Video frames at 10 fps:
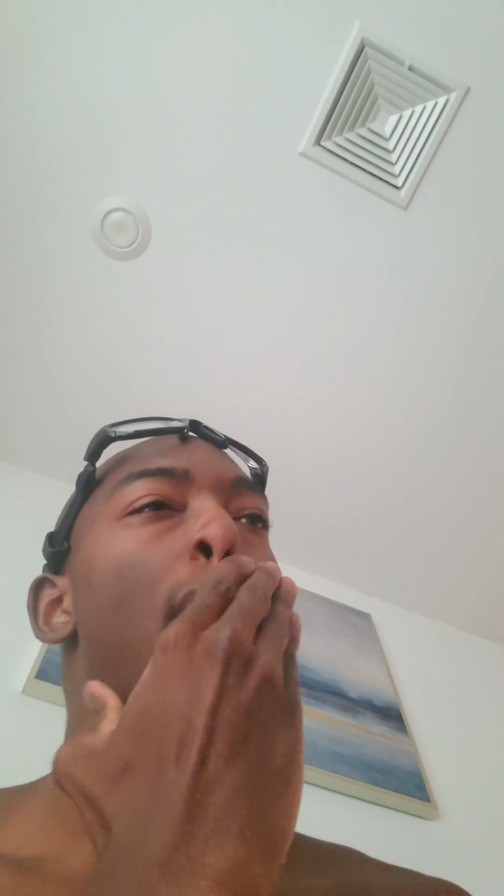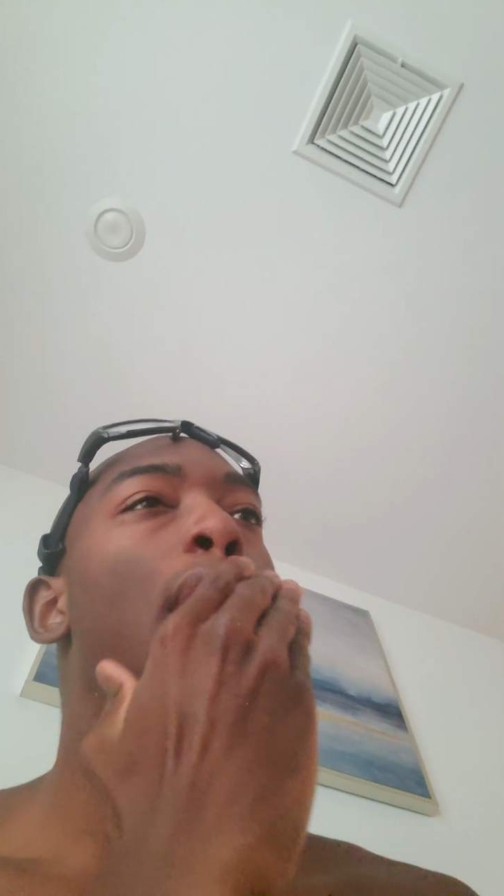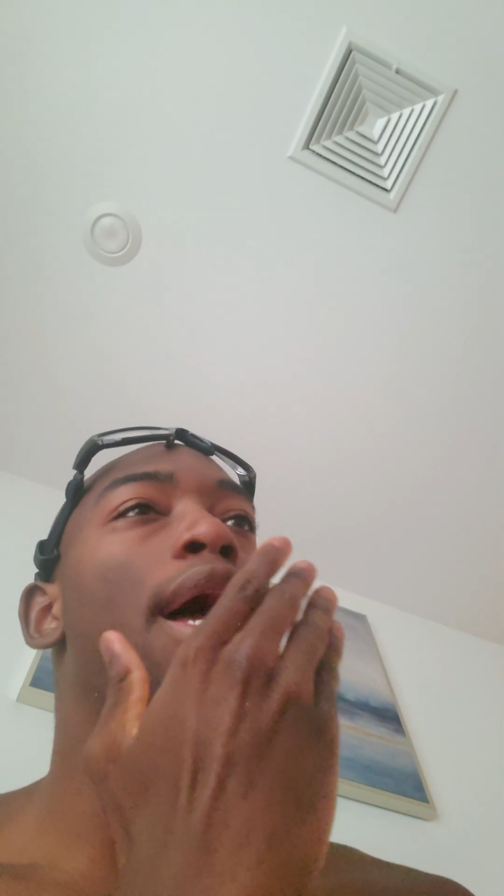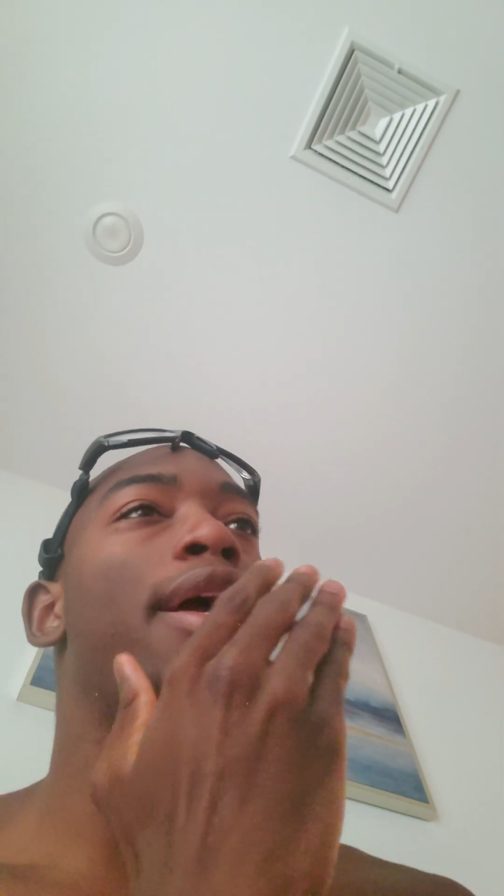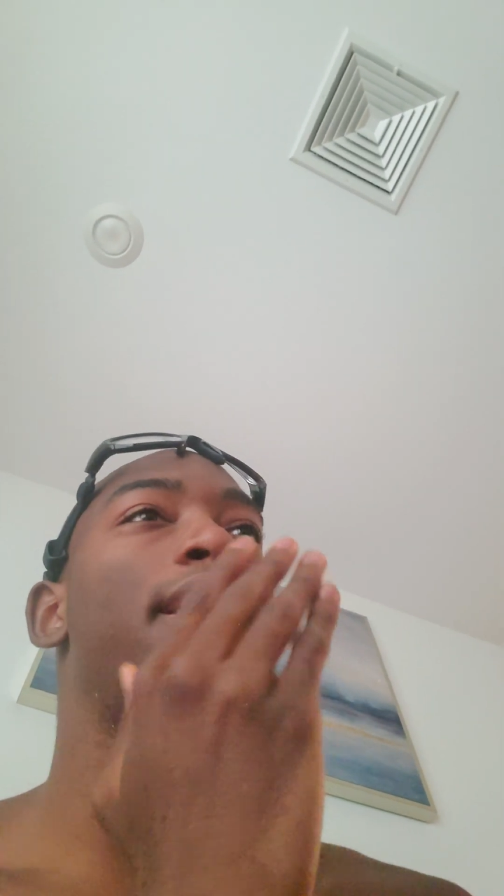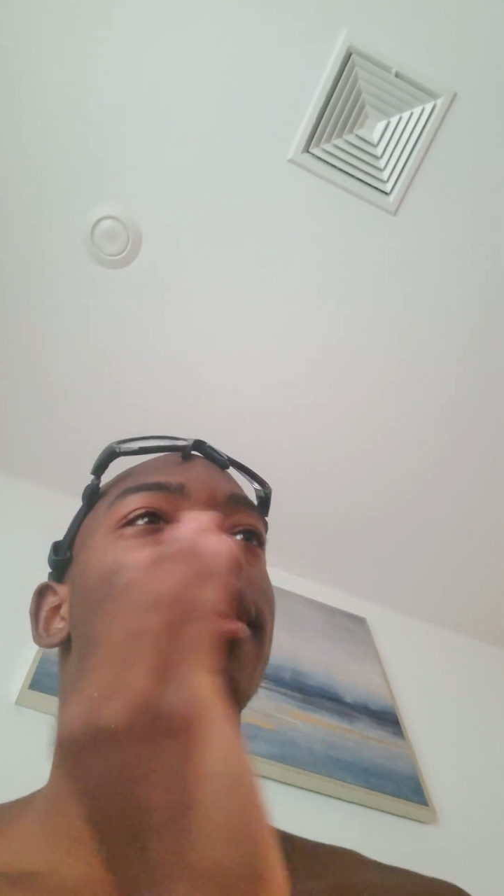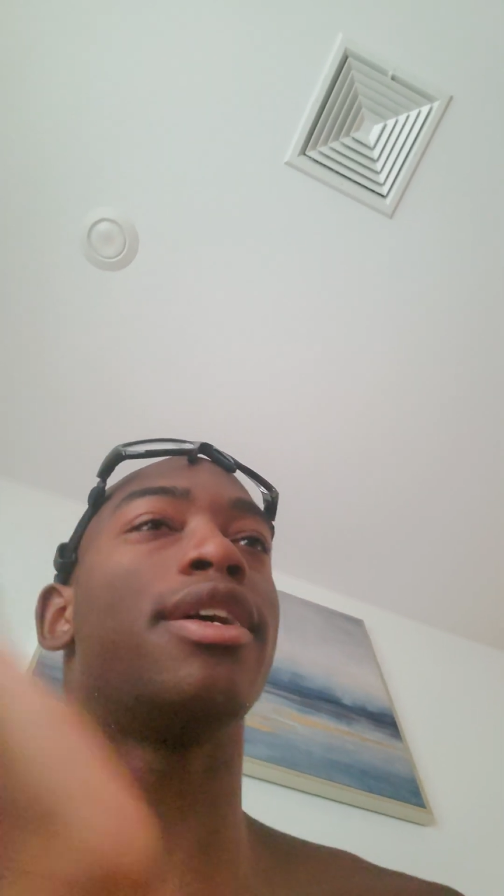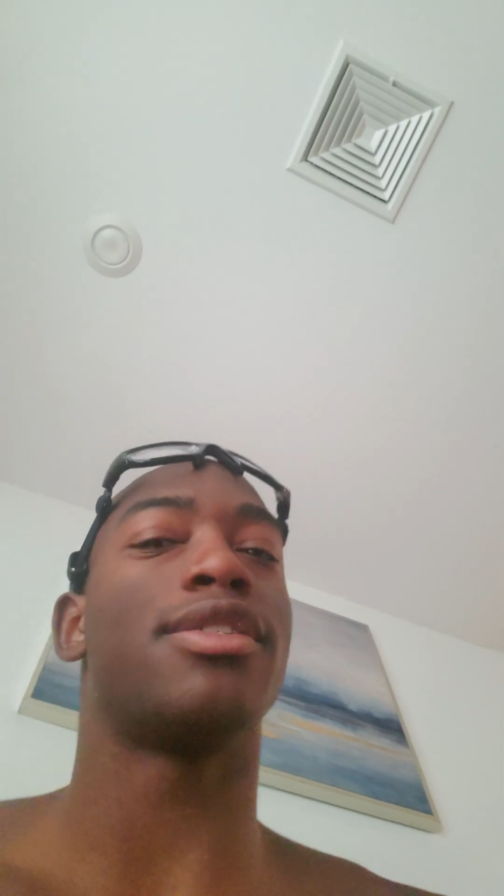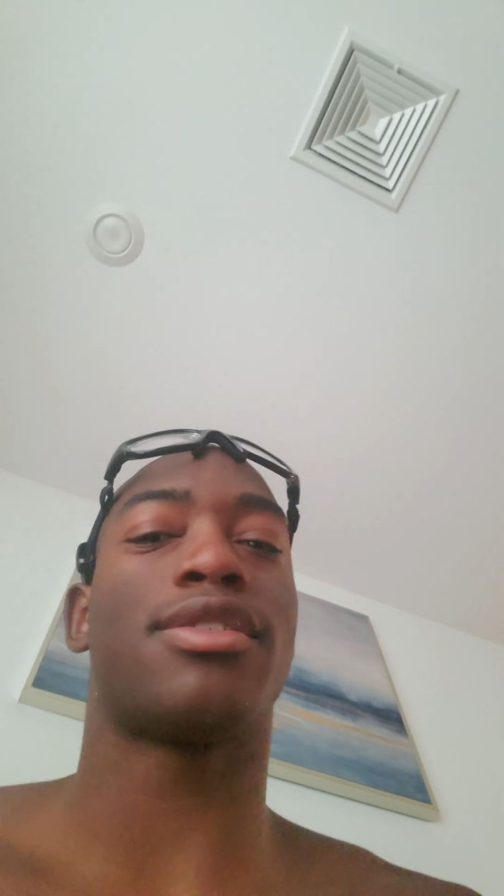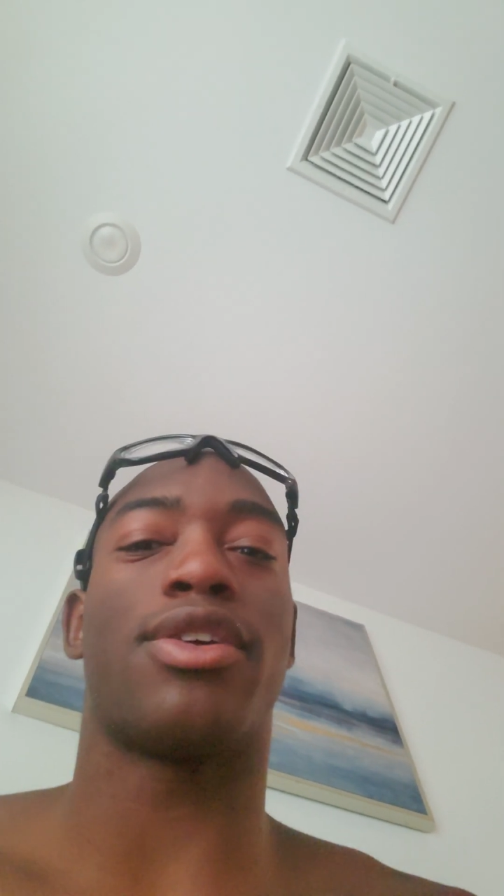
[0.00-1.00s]
Like
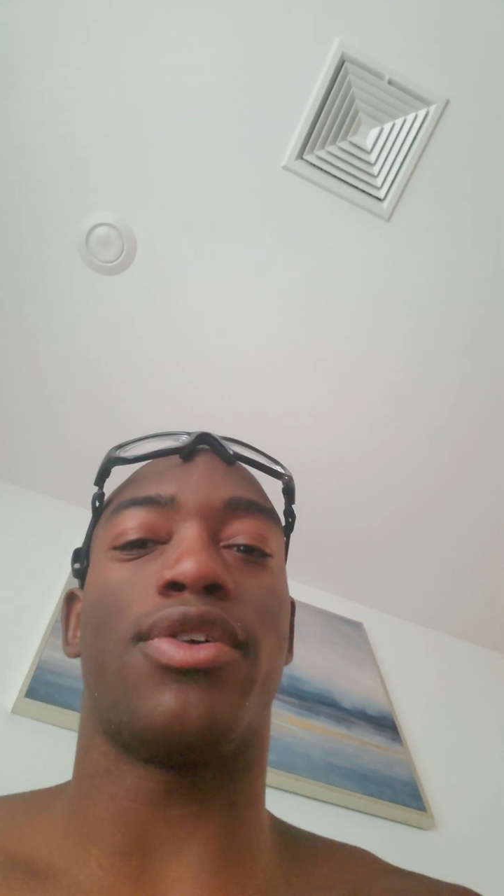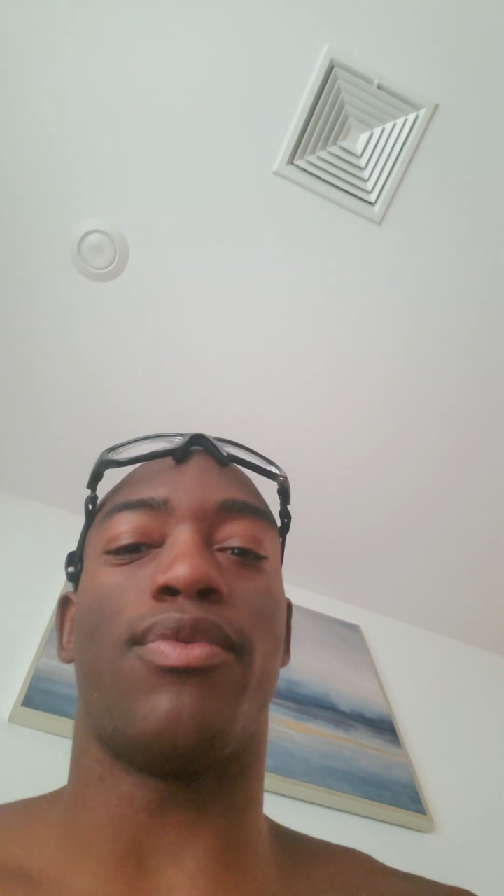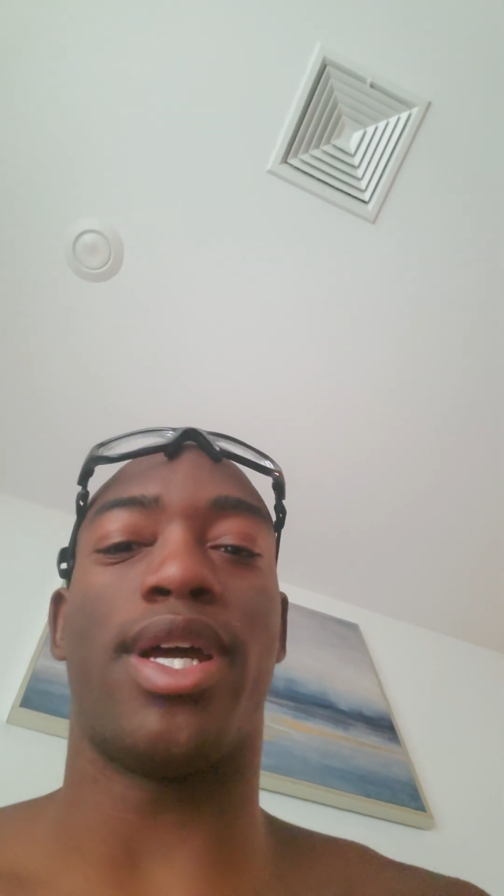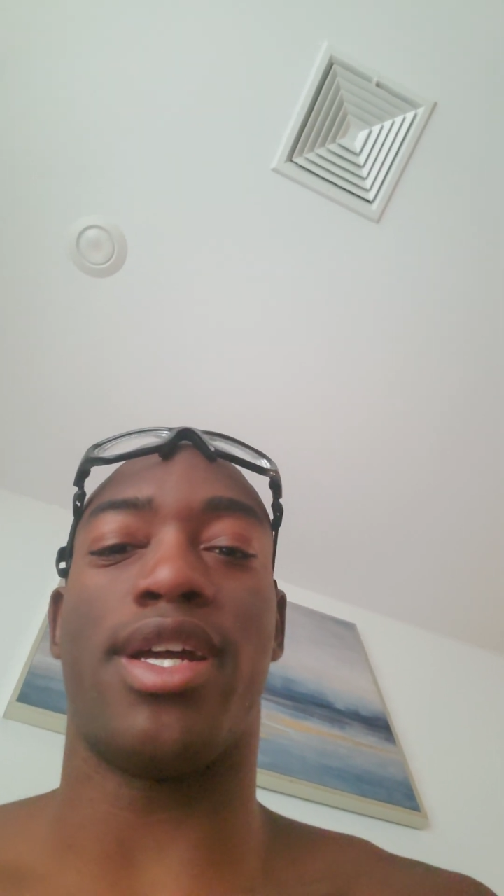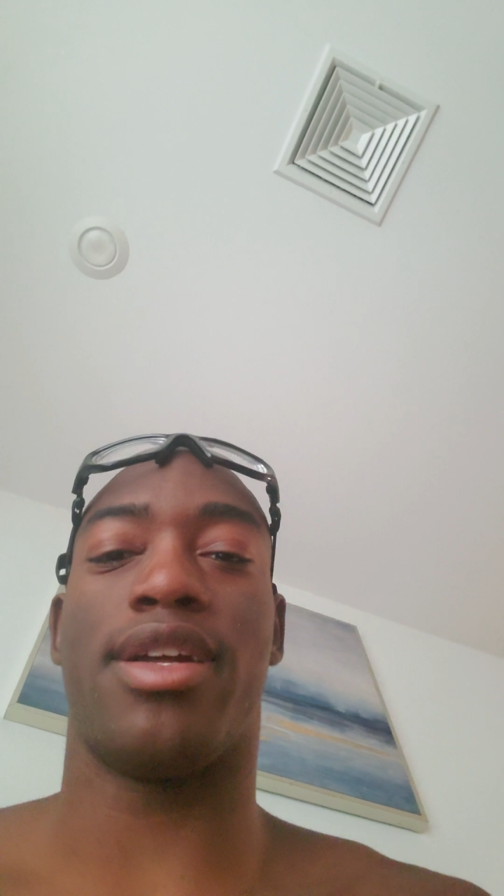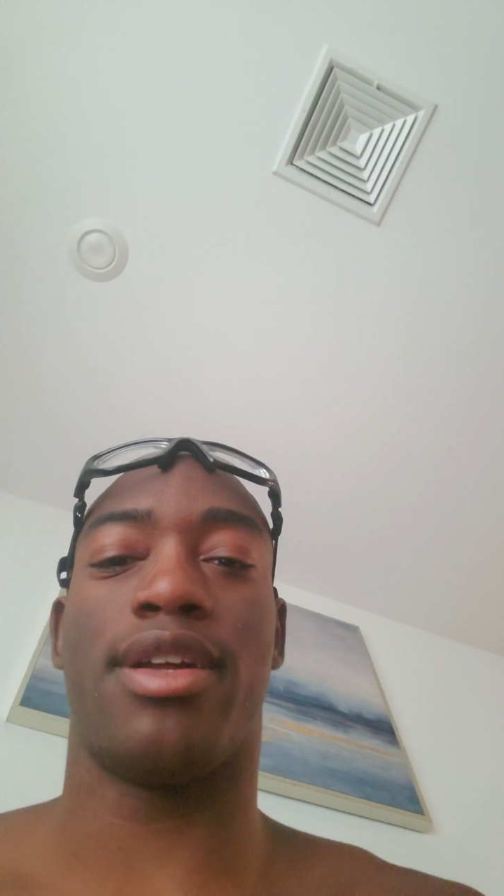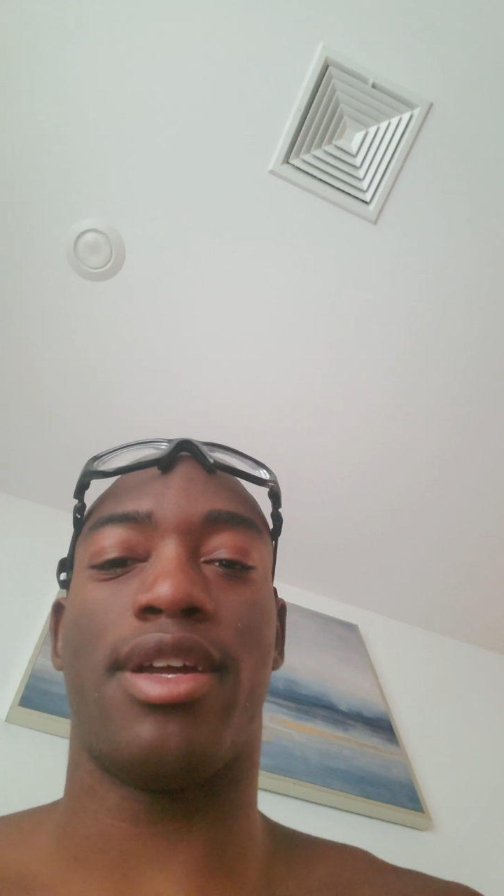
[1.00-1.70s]
a certain way.